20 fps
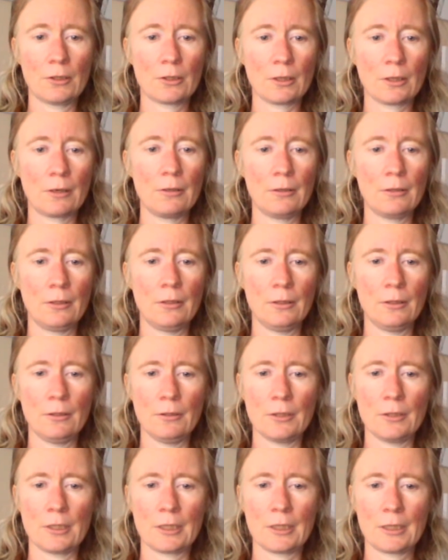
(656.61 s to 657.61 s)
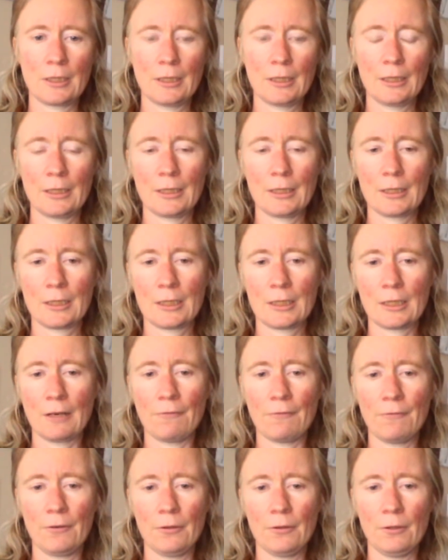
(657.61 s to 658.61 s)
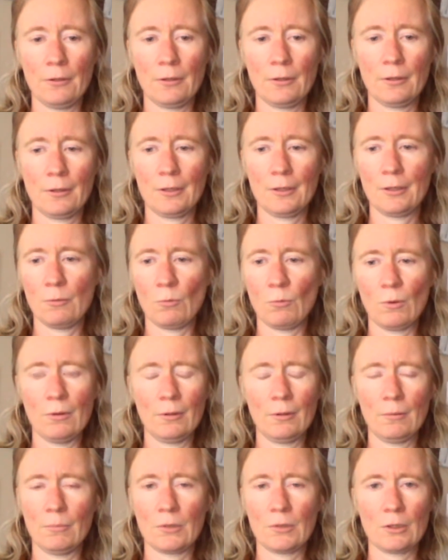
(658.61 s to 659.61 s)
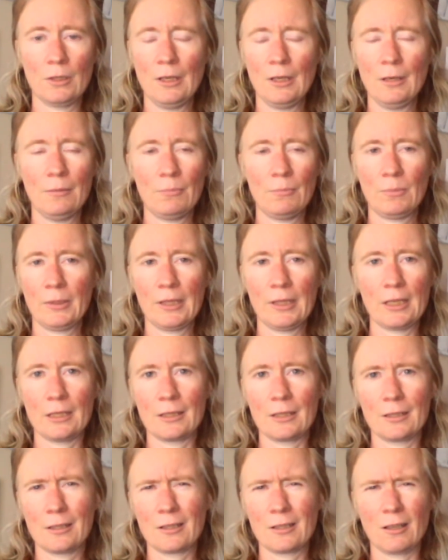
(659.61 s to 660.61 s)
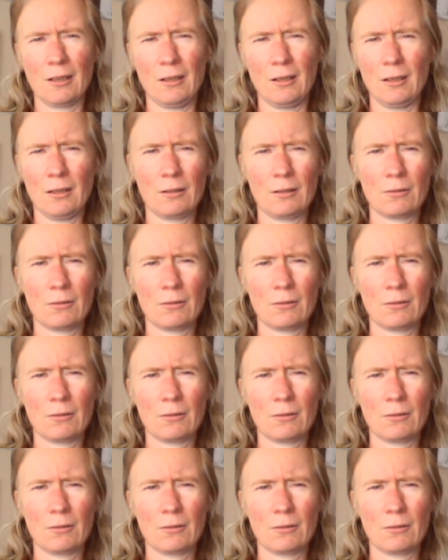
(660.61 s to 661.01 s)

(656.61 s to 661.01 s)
don't use stuff and you want them to, please don't